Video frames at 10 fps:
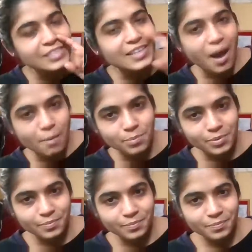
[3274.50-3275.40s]
is up.
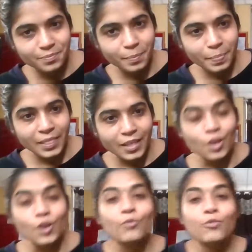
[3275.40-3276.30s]

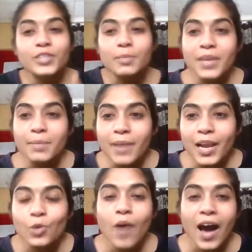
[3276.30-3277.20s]
For the
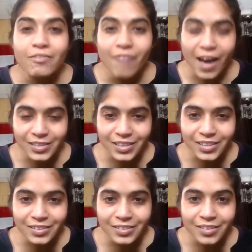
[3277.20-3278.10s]
people who are vata